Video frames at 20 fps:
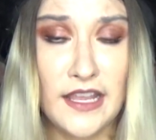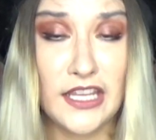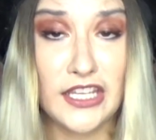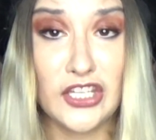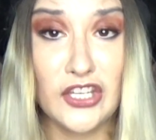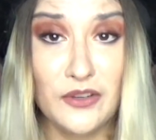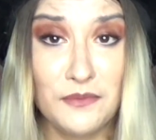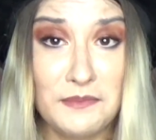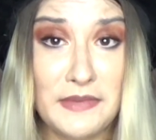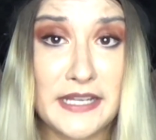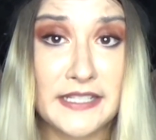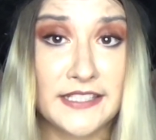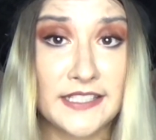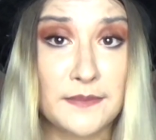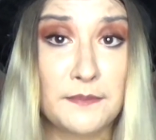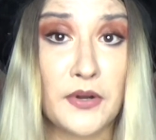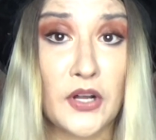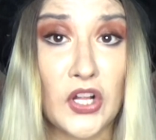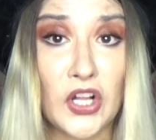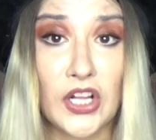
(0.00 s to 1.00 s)
You
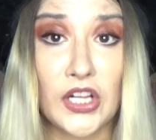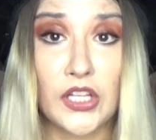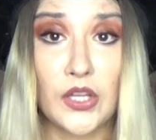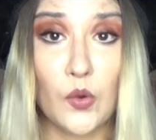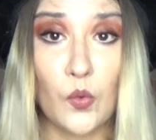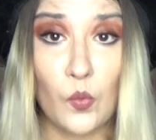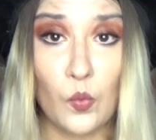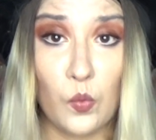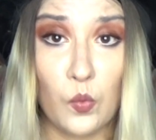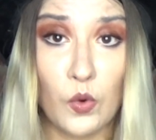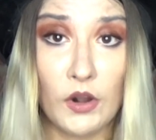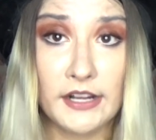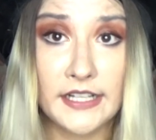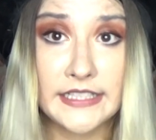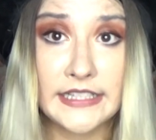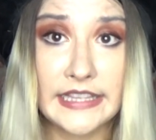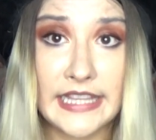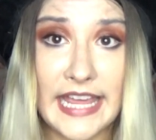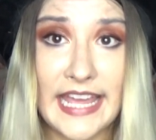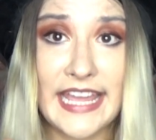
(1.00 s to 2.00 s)
must pull
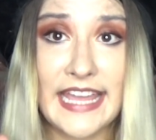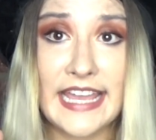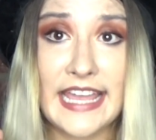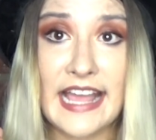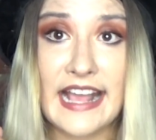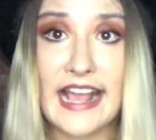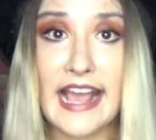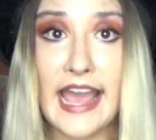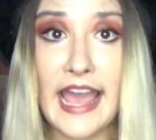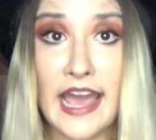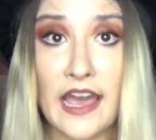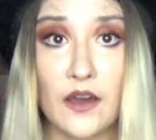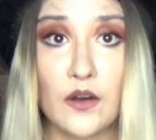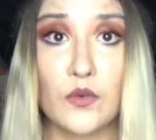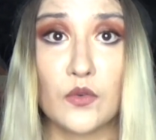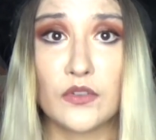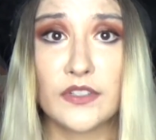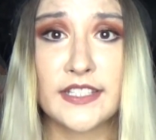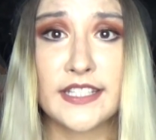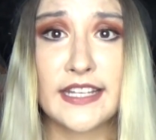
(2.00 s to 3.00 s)
one leg
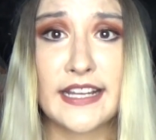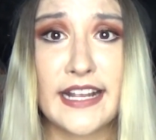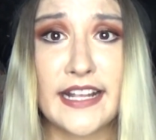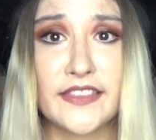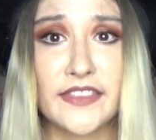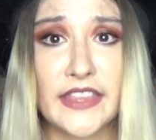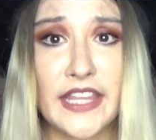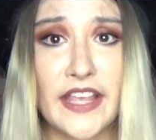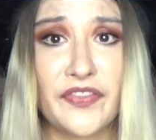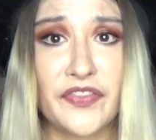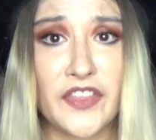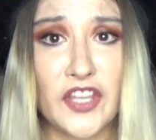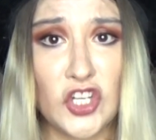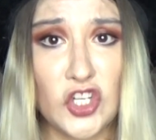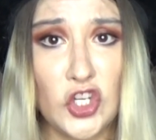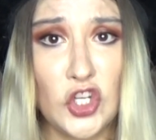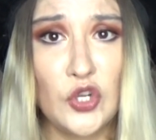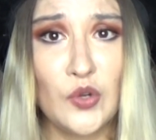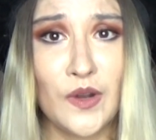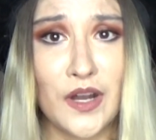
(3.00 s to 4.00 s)
out and let the
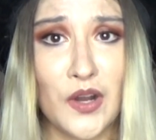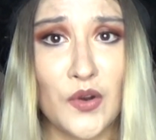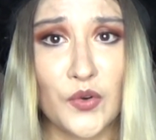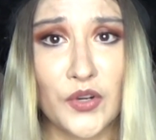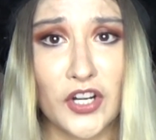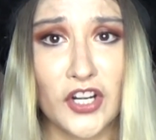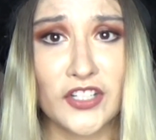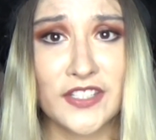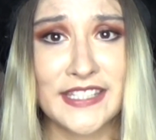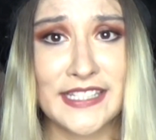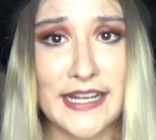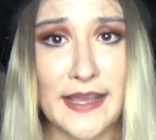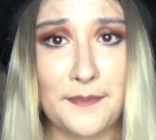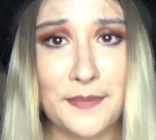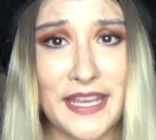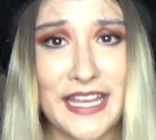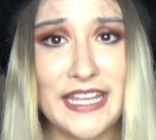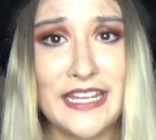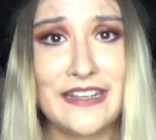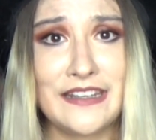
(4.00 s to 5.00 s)
new owner
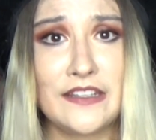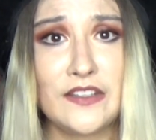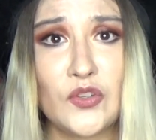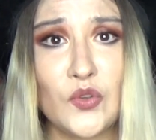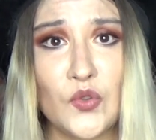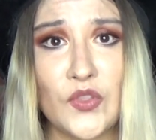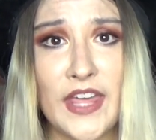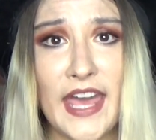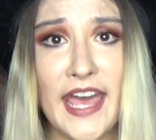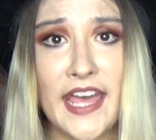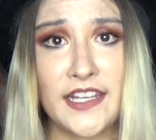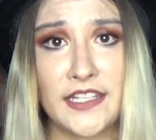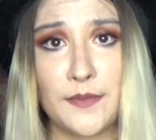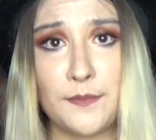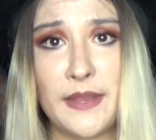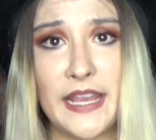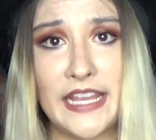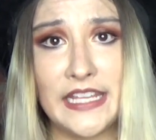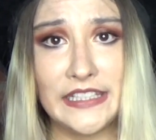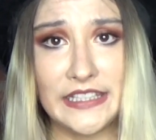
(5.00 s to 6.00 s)
step into that
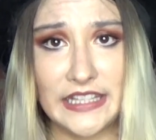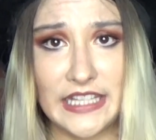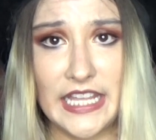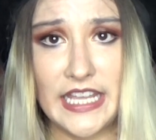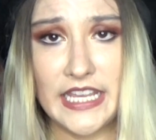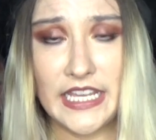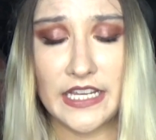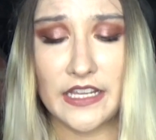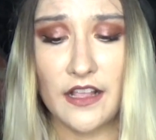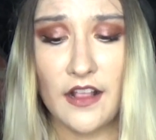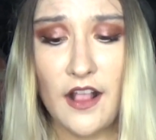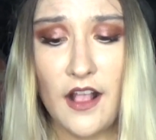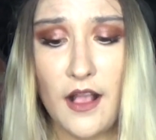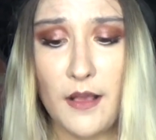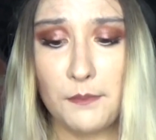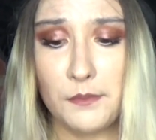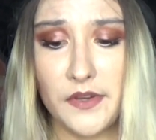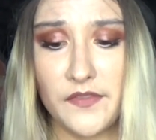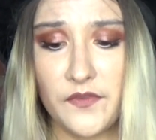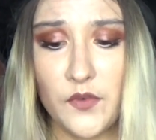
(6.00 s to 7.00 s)
pant leg
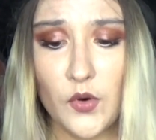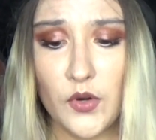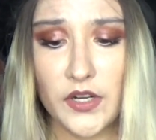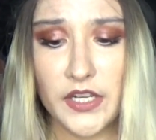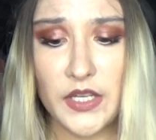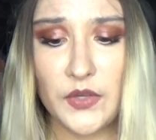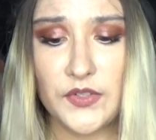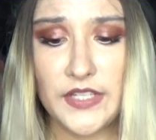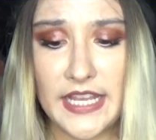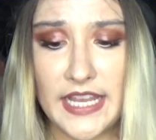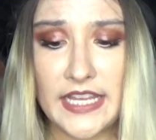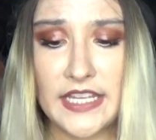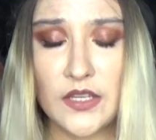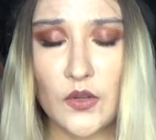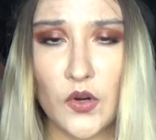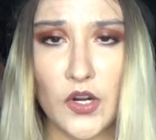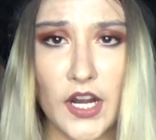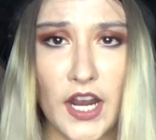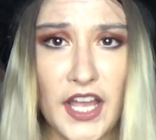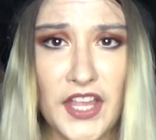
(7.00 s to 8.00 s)
before you take
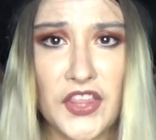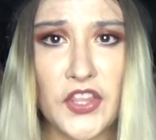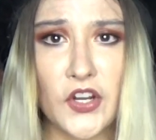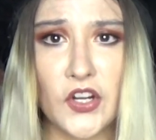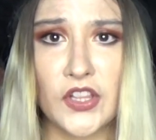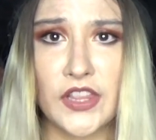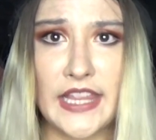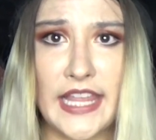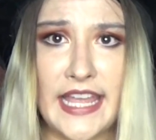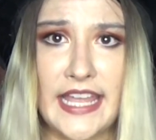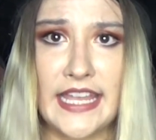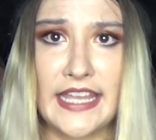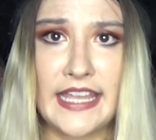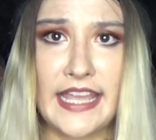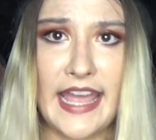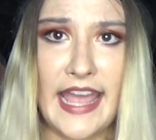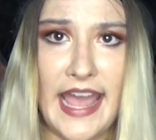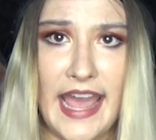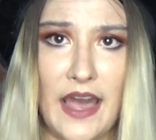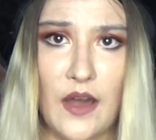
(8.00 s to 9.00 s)
your other
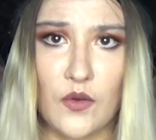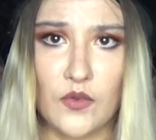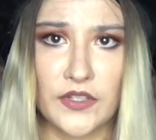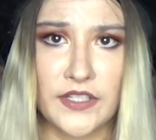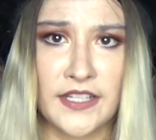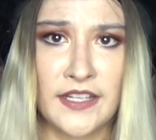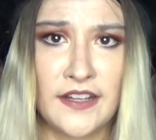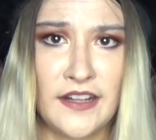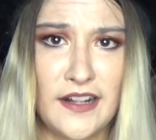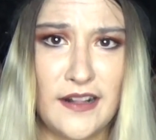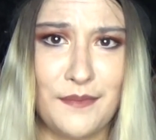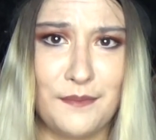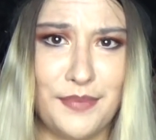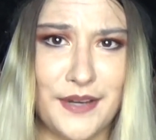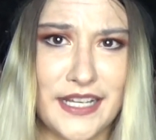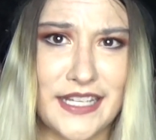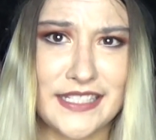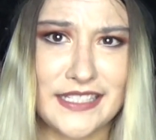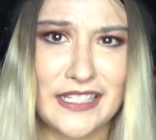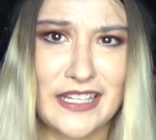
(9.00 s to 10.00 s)
leg out.
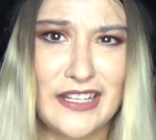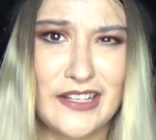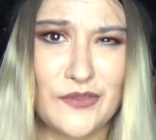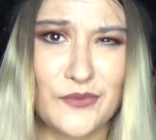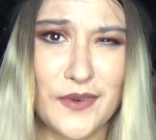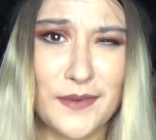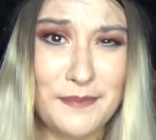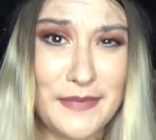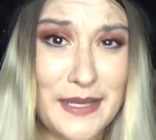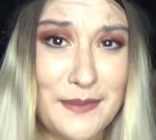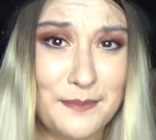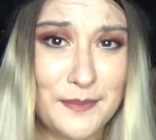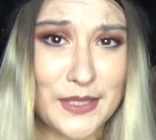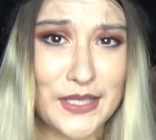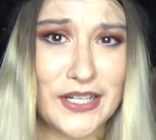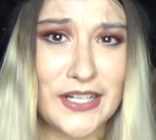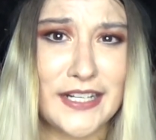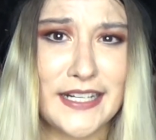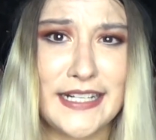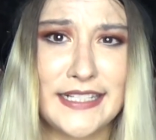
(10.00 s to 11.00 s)
But
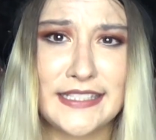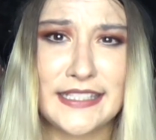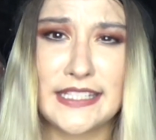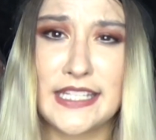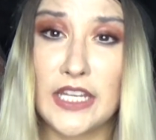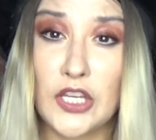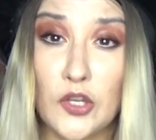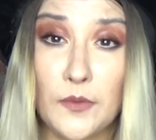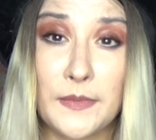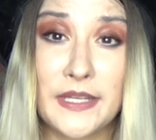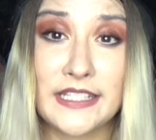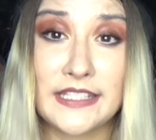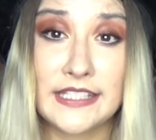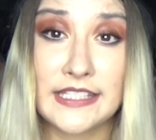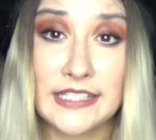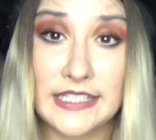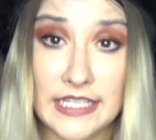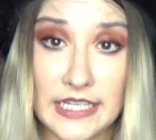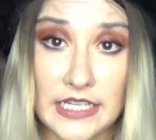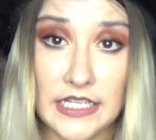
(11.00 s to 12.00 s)
remember, it's human
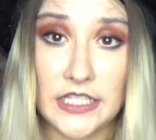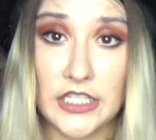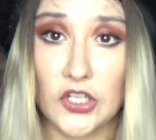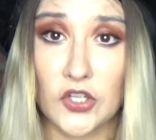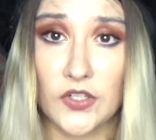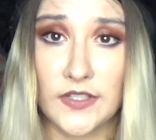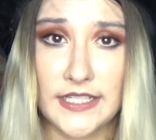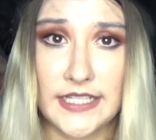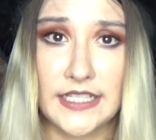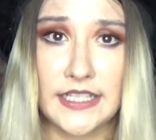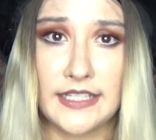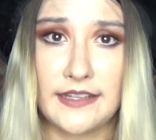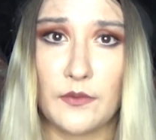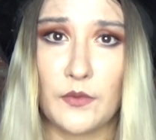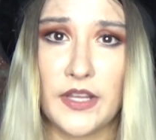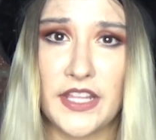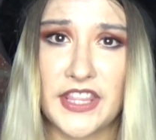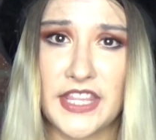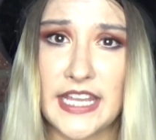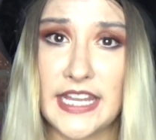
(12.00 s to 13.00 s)
skin you're dealing
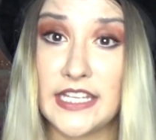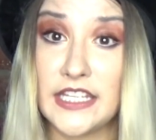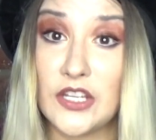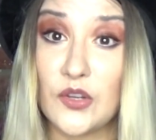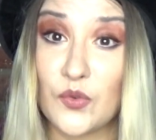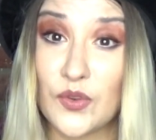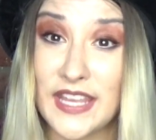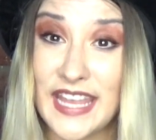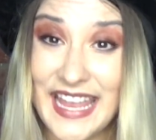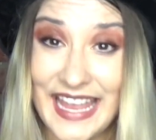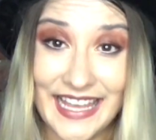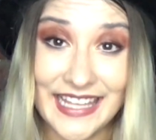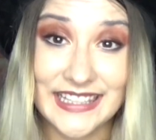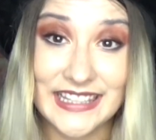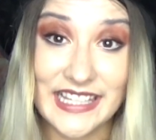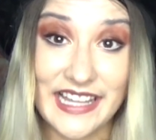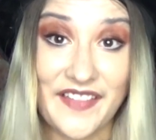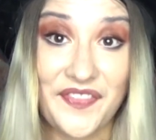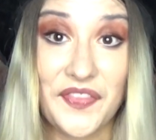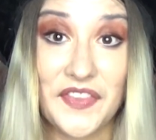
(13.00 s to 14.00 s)
with, and you
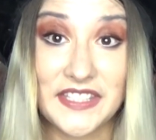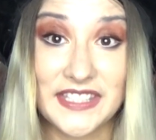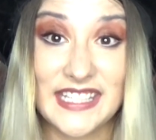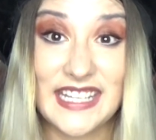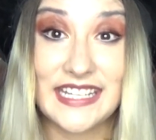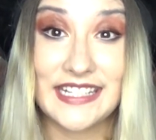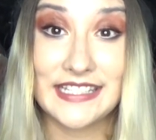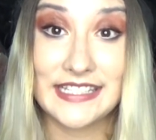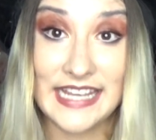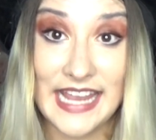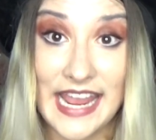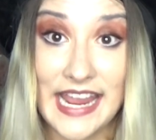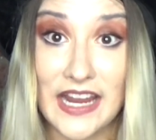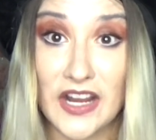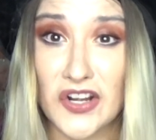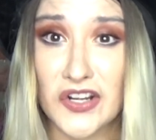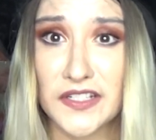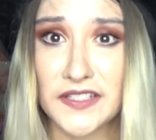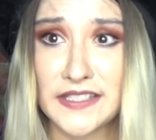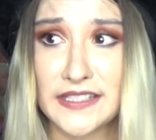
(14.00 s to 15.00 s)
can't let the skin
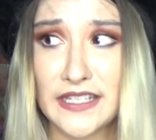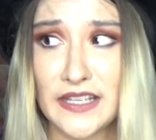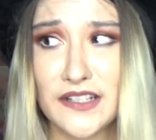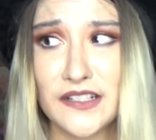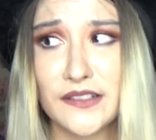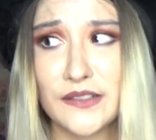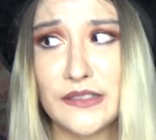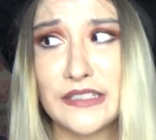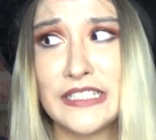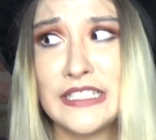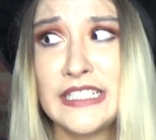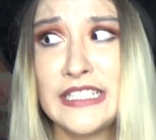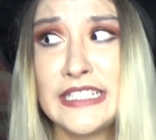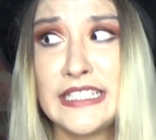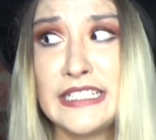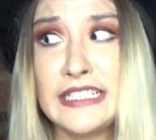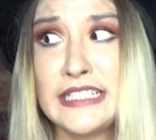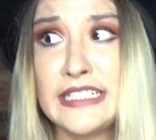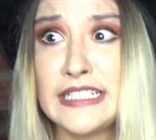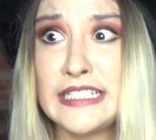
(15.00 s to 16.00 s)
tear, so
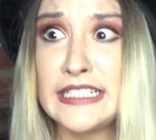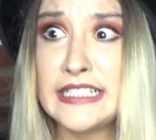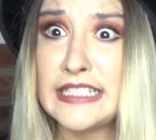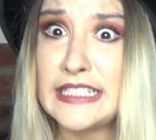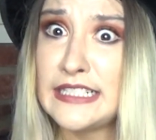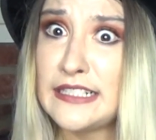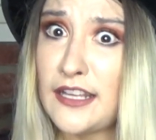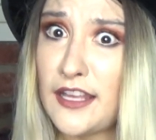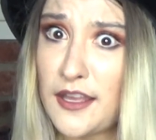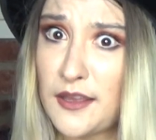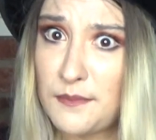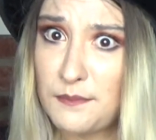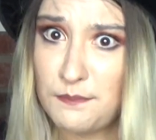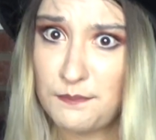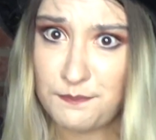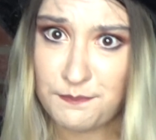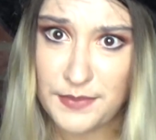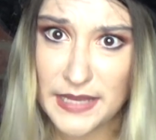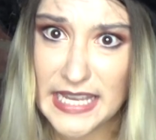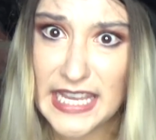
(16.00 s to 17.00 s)

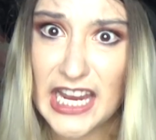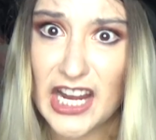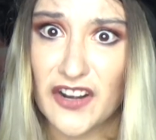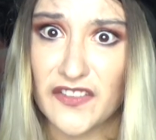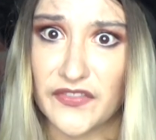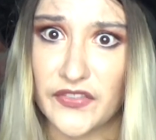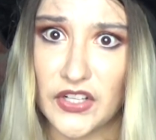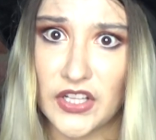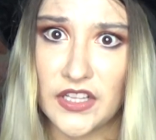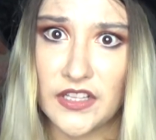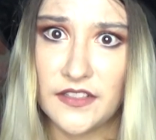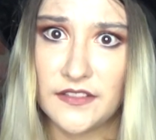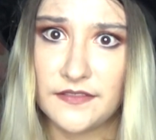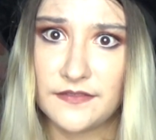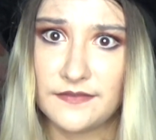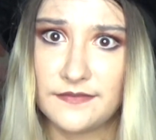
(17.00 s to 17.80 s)
be careful.